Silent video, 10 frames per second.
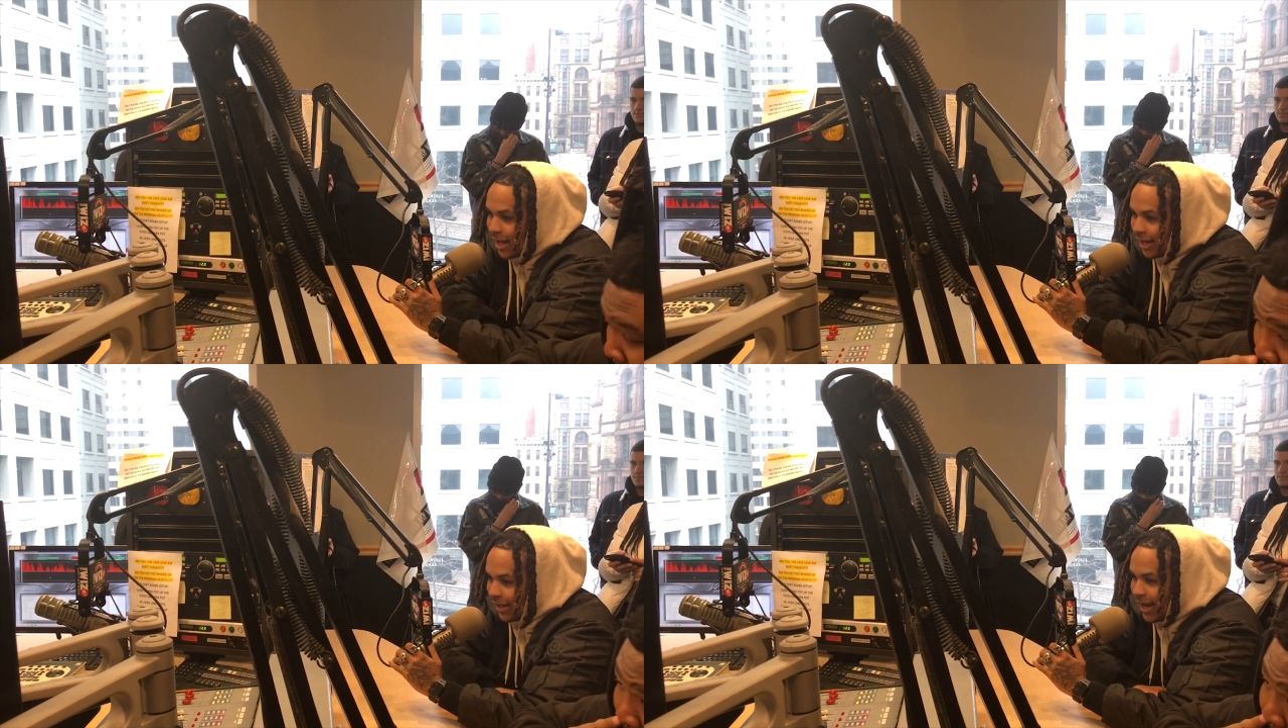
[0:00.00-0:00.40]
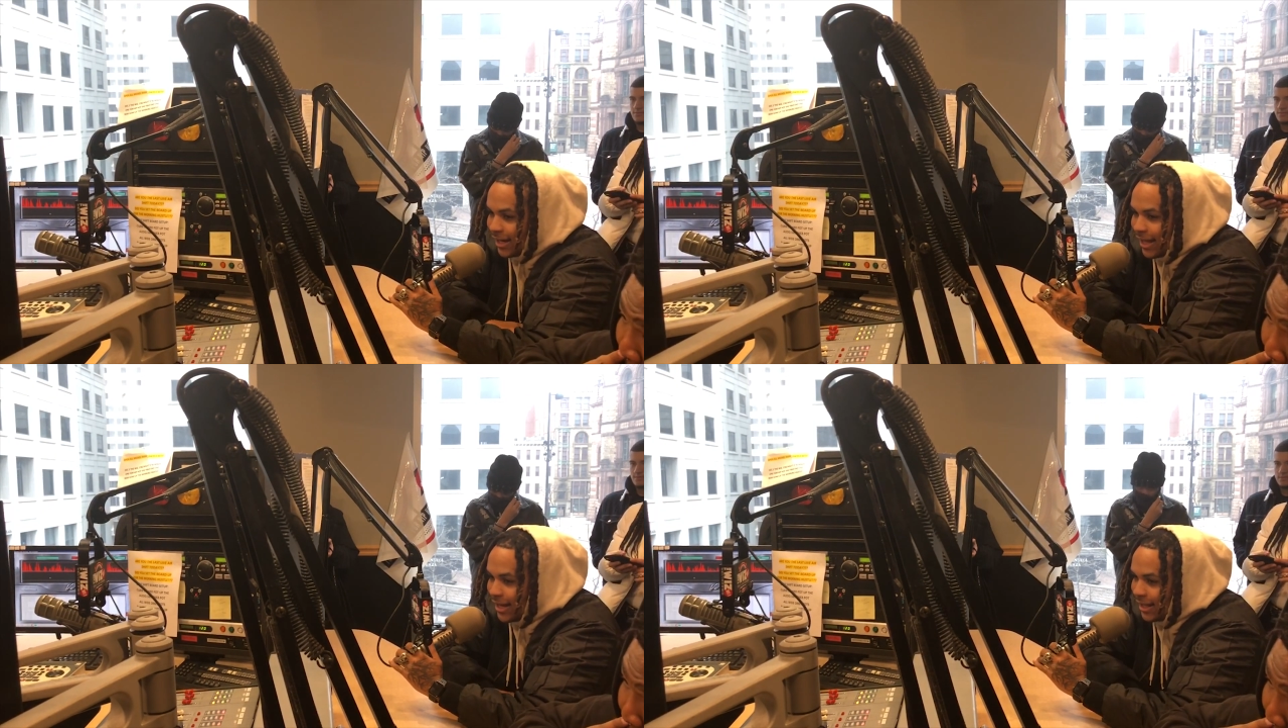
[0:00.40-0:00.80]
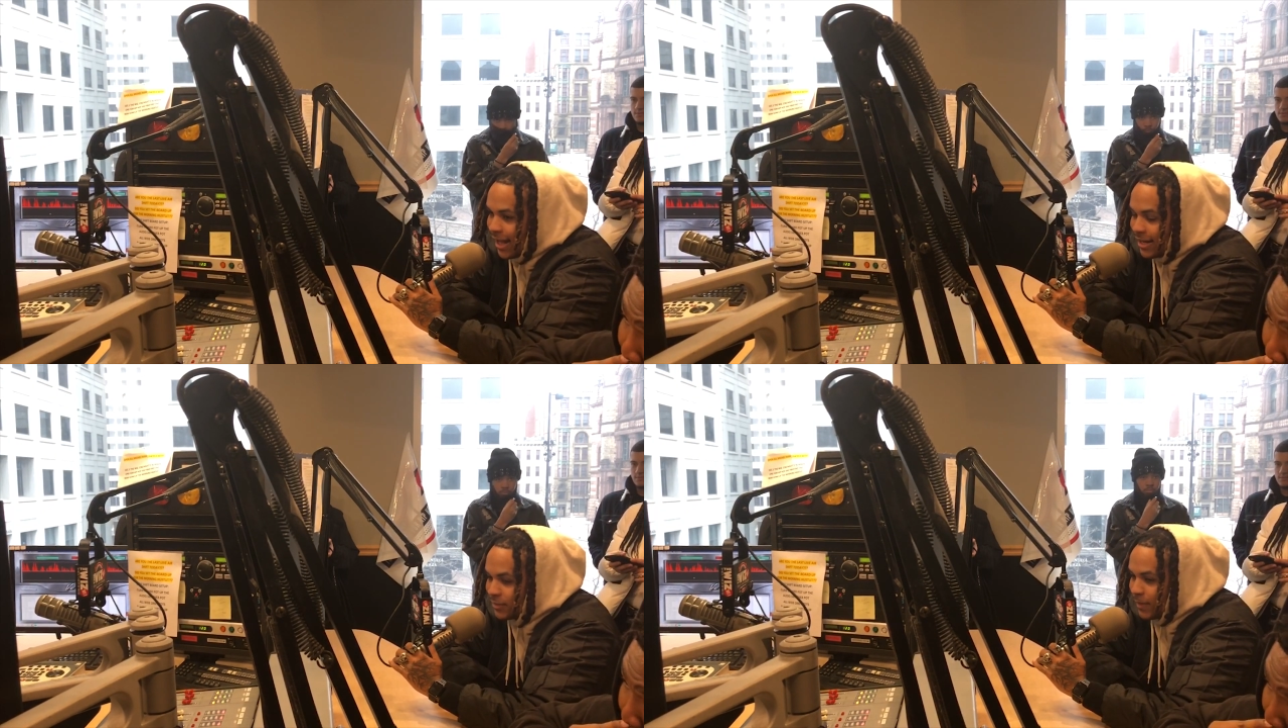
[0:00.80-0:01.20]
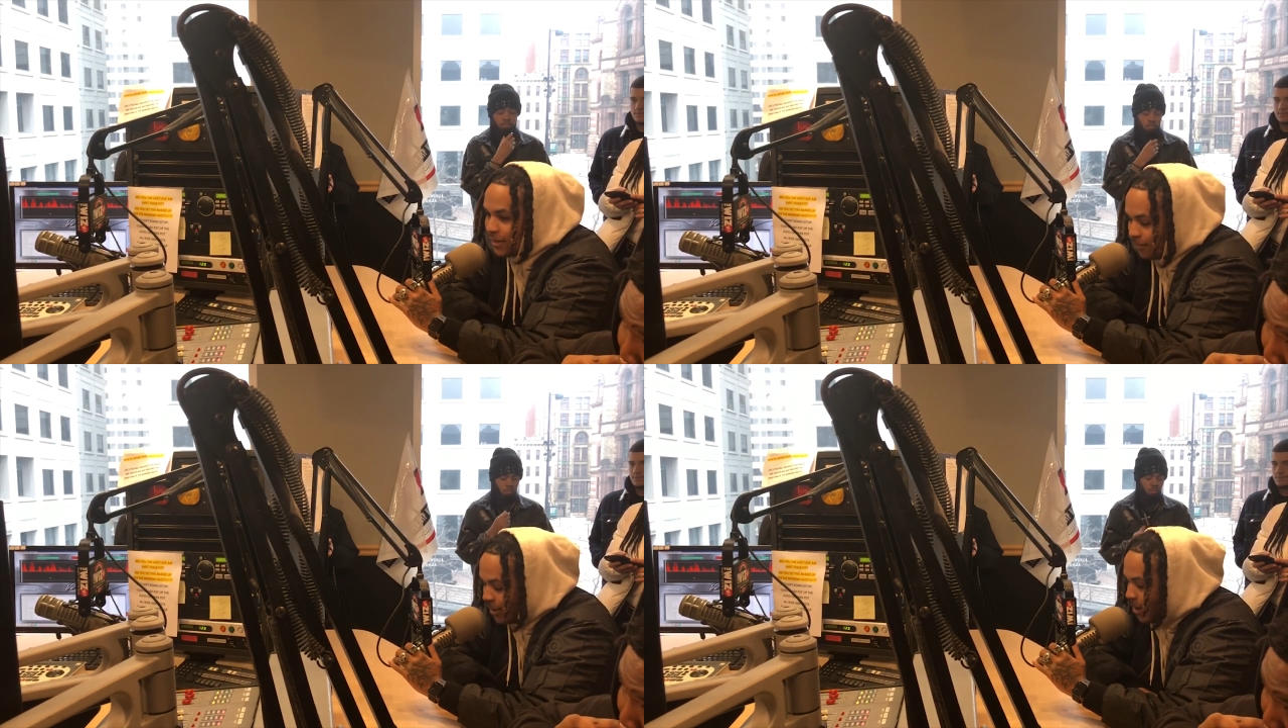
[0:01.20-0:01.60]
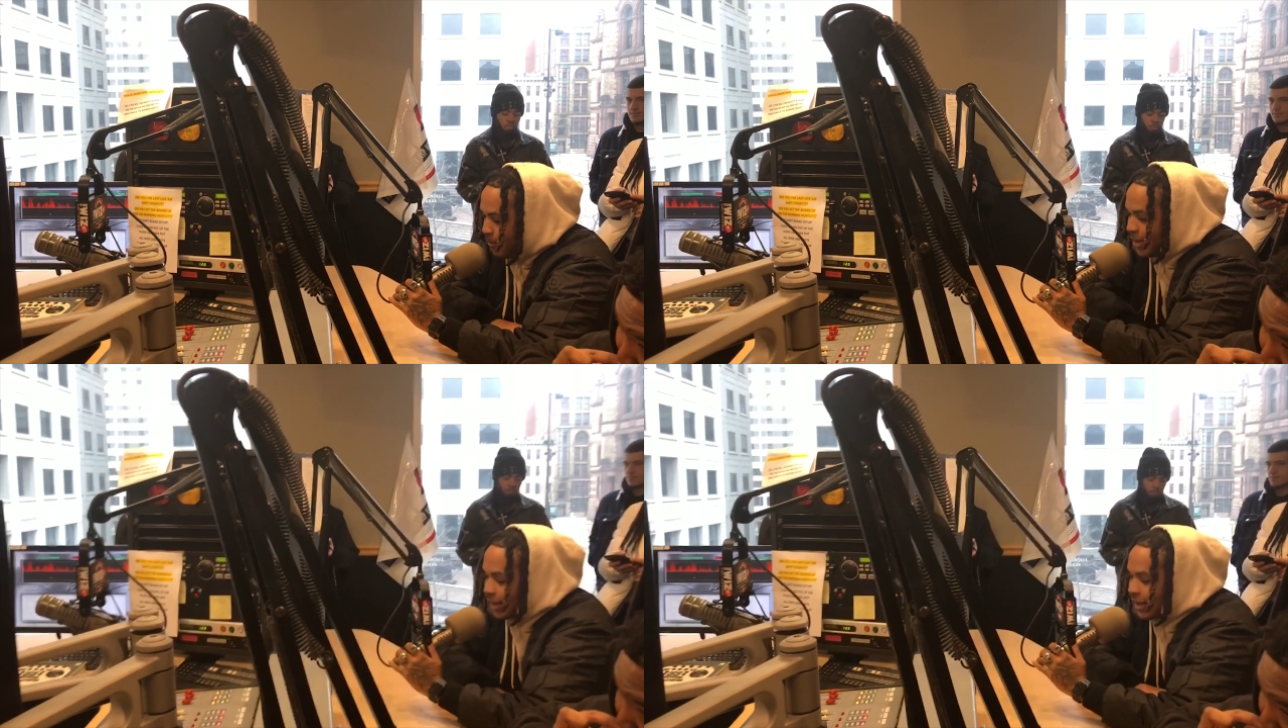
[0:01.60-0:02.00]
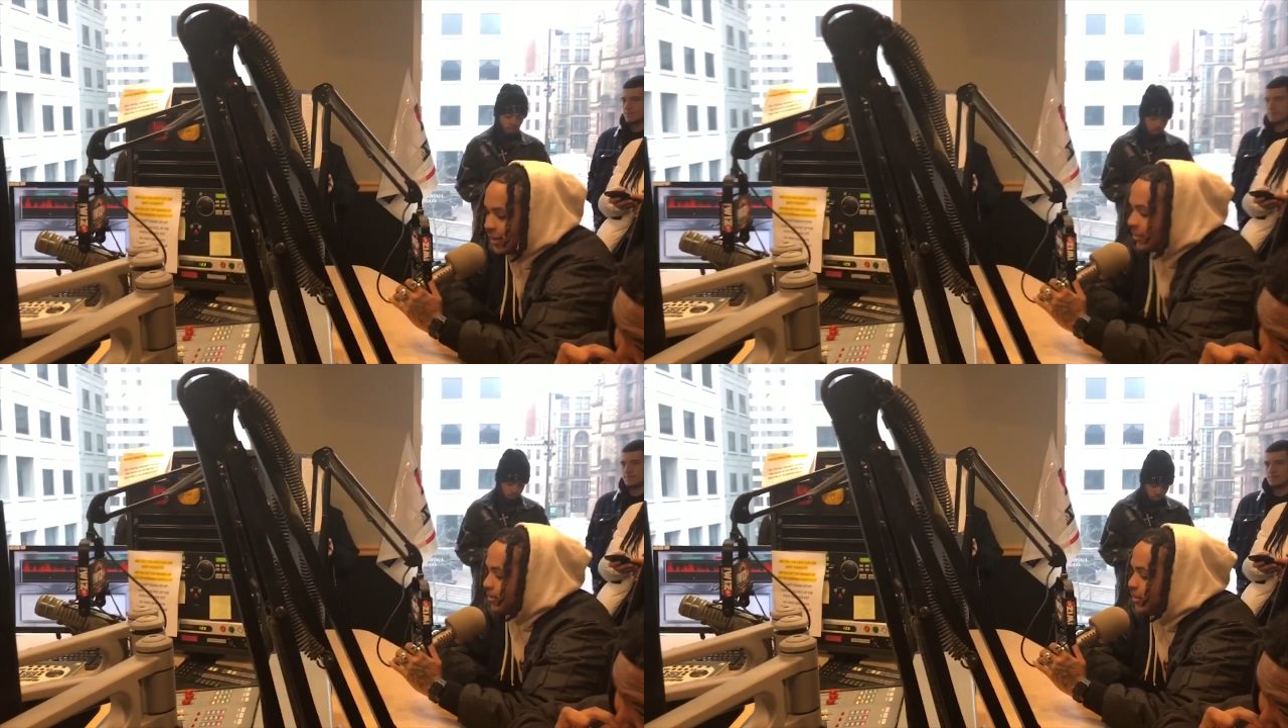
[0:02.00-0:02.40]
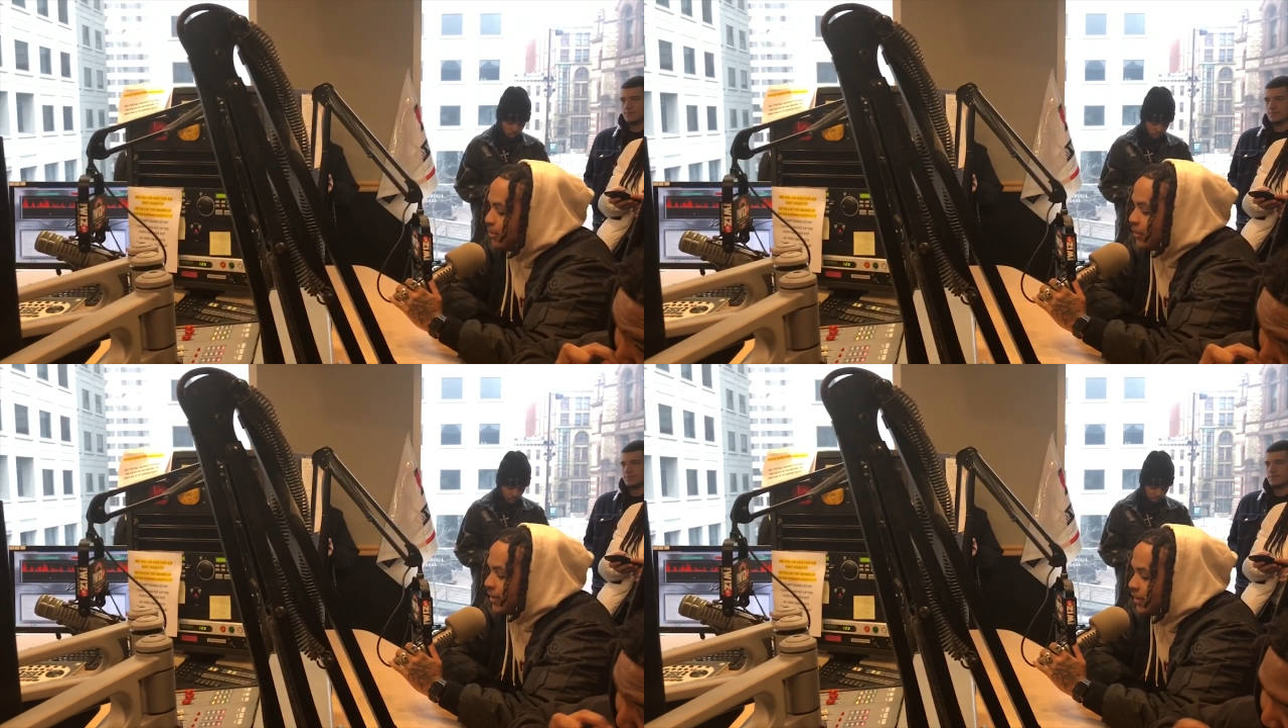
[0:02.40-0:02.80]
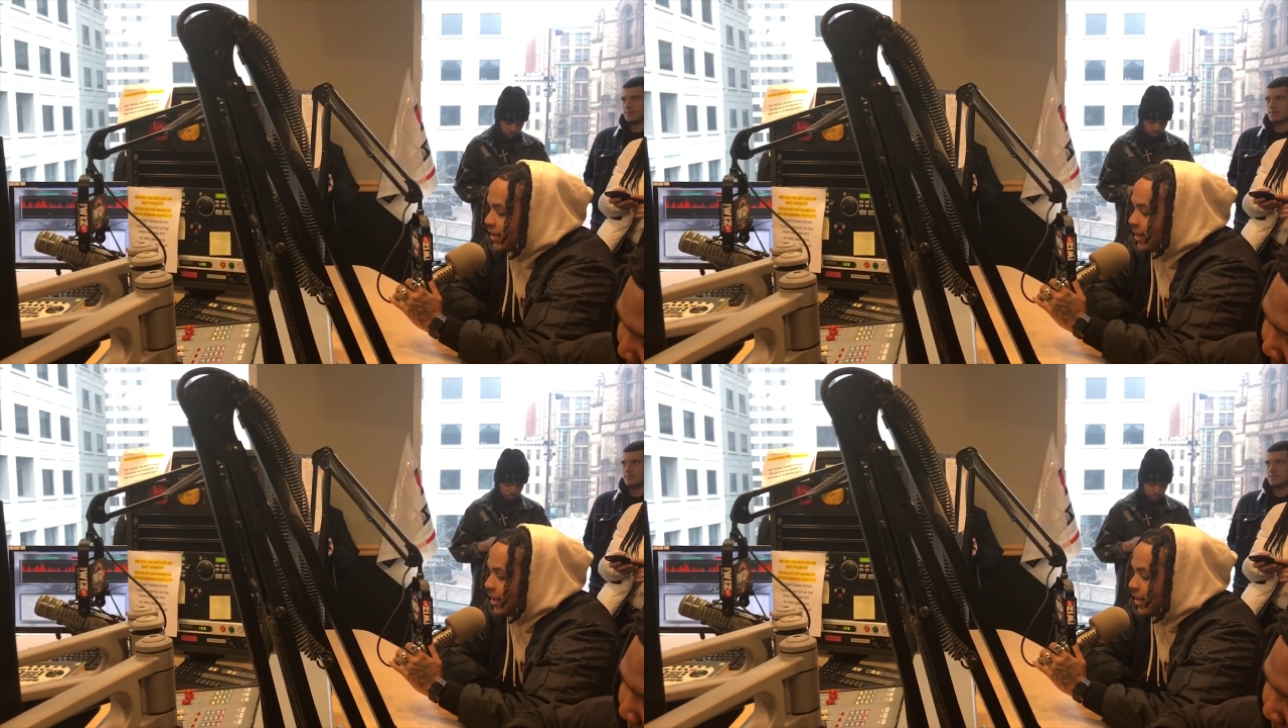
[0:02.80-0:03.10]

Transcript: I gained a lot of knowledge, met a lot of good people and everything,